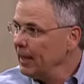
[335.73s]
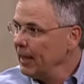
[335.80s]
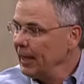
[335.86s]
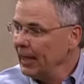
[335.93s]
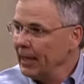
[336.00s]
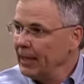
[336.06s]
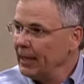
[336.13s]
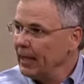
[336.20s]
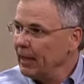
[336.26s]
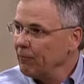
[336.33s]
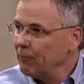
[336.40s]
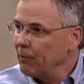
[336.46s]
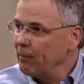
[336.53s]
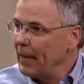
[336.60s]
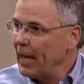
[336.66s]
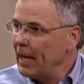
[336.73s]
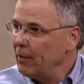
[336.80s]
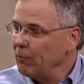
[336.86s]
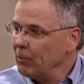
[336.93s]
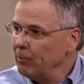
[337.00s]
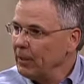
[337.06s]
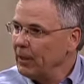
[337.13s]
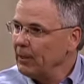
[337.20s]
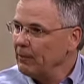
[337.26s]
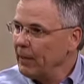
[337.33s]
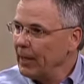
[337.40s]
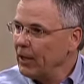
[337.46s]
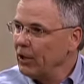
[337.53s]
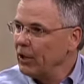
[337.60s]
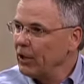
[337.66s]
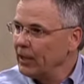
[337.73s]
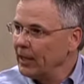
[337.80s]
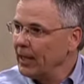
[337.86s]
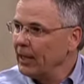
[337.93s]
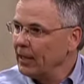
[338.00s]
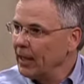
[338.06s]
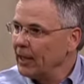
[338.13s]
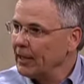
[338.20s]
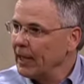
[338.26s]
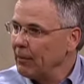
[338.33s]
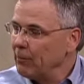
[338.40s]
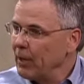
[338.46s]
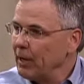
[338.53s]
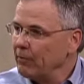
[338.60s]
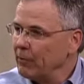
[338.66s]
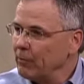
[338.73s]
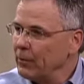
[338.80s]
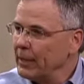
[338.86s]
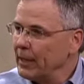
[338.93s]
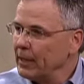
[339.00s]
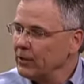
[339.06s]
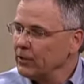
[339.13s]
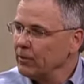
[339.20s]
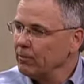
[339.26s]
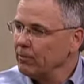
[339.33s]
And from that, we build a better herd and unlock that profit potential.